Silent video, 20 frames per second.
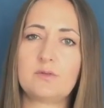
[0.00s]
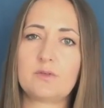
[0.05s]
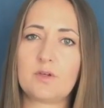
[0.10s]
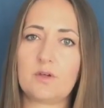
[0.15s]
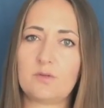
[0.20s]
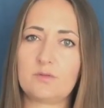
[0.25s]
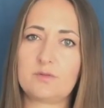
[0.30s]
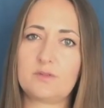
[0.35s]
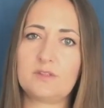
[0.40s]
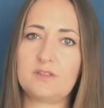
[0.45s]

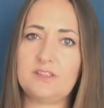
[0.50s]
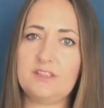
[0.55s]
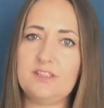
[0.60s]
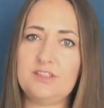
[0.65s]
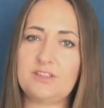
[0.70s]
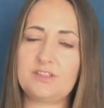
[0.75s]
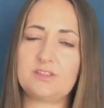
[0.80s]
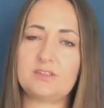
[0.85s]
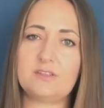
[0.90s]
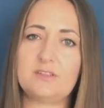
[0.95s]
wrote
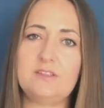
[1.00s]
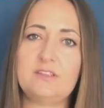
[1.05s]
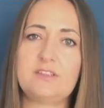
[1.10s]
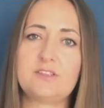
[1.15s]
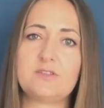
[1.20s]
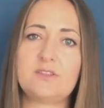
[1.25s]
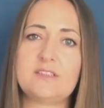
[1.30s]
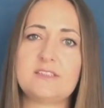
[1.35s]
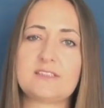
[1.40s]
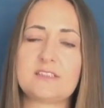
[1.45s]
each
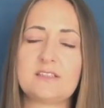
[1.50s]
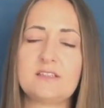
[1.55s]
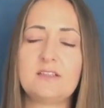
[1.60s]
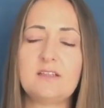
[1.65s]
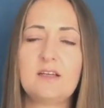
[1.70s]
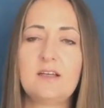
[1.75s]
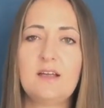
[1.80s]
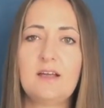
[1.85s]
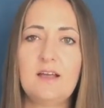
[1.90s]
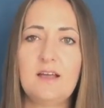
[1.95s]

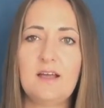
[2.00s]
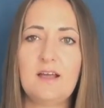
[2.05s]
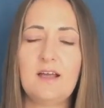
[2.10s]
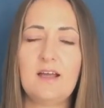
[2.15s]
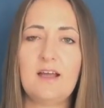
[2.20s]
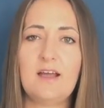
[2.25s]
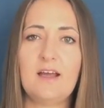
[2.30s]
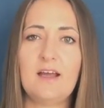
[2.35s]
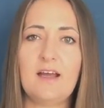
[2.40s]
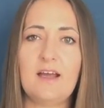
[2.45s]
reason,
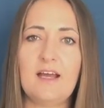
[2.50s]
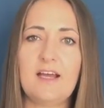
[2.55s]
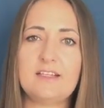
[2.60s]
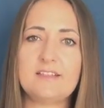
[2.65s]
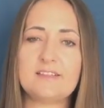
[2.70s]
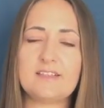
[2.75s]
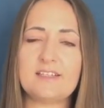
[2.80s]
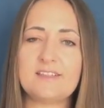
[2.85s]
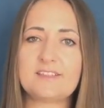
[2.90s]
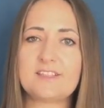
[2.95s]

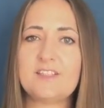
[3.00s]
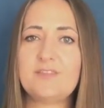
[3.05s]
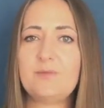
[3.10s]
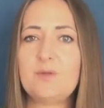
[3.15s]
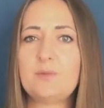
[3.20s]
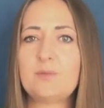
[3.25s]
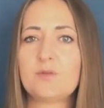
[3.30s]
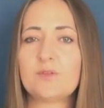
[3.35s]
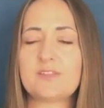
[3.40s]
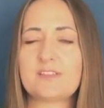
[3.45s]
and give
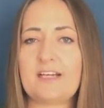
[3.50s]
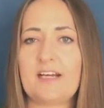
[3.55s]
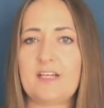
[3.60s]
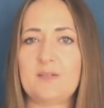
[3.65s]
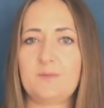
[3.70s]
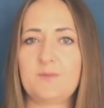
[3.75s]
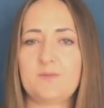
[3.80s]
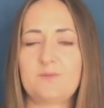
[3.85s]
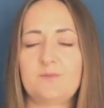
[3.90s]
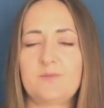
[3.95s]
people
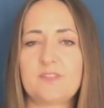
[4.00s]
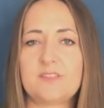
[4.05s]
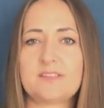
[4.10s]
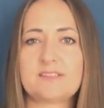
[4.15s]
time.